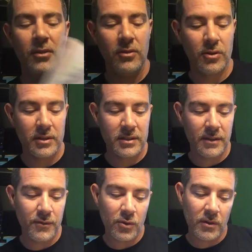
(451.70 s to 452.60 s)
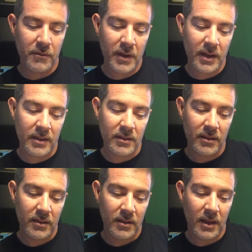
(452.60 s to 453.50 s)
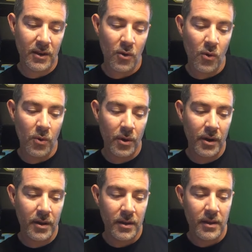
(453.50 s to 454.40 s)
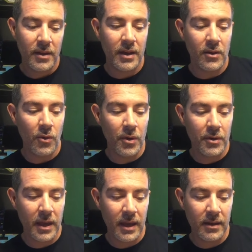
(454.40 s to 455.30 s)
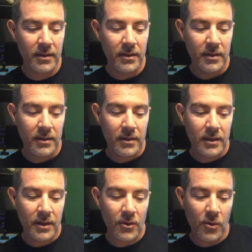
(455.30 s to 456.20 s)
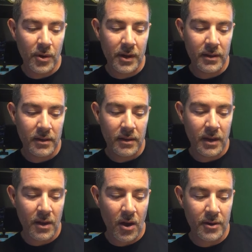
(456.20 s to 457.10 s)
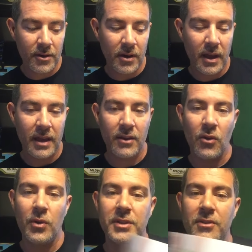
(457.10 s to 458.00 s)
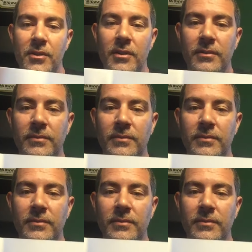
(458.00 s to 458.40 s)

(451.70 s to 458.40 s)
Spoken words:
Look and see if you can find an oar, an oil can, an organ, an otter, and an oyster.